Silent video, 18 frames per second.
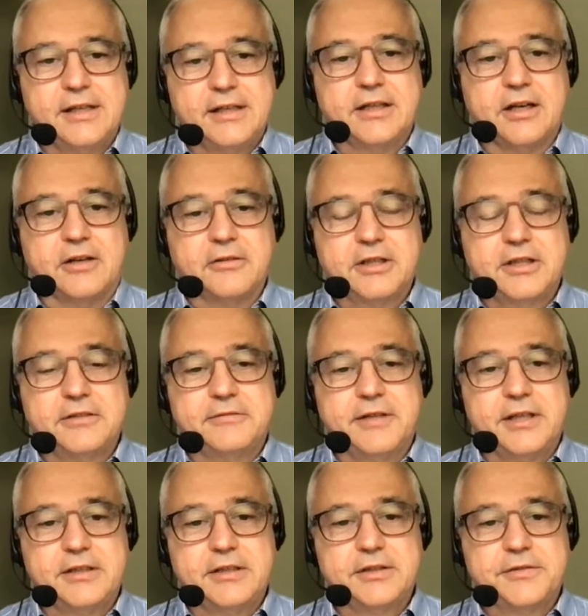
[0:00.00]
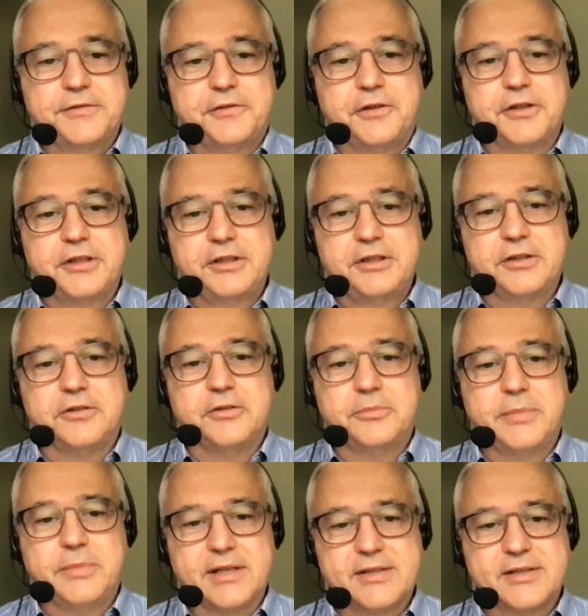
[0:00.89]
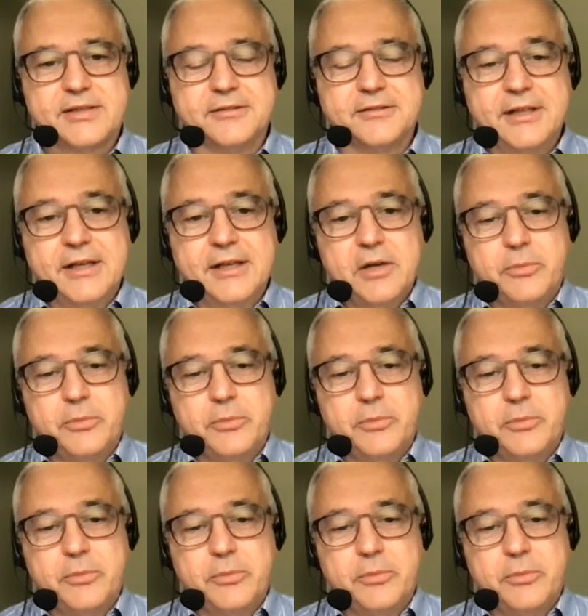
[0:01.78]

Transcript: calculated for the whole muscle.